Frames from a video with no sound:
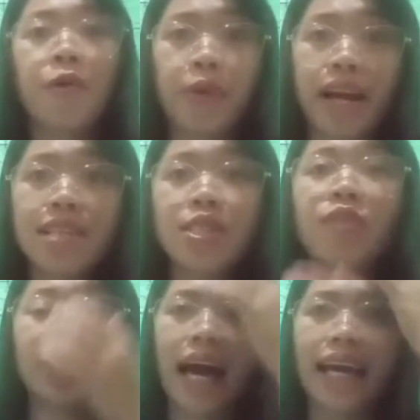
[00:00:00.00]
rays
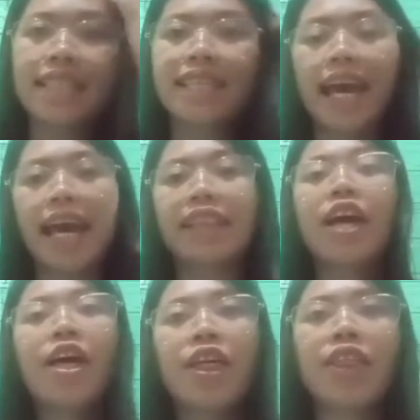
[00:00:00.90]
of light, and
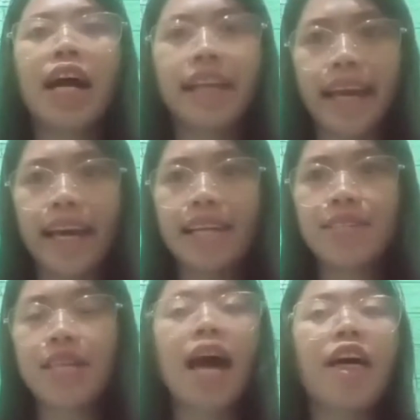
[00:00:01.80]
that
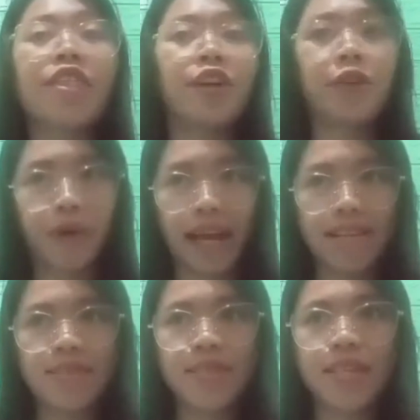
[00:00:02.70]
is the
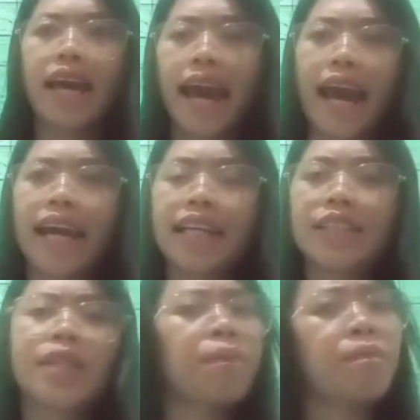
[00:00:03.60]
grace.
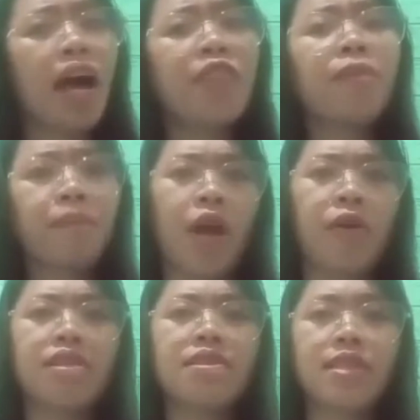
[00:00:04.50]
And Mother
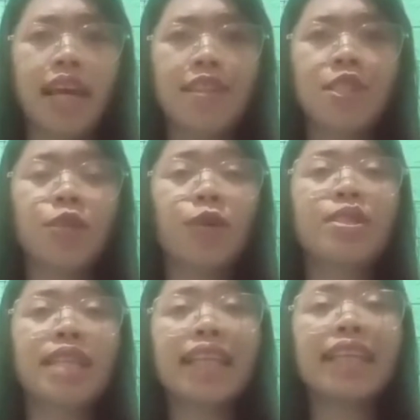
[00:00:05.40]
Mary says to
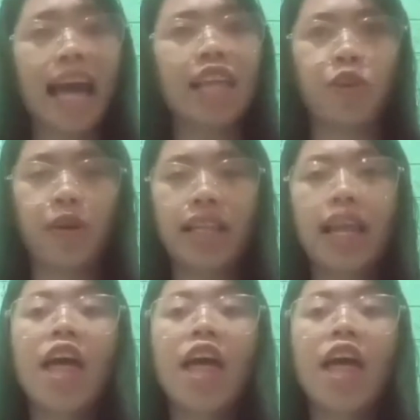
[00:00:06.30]
Saint Catherine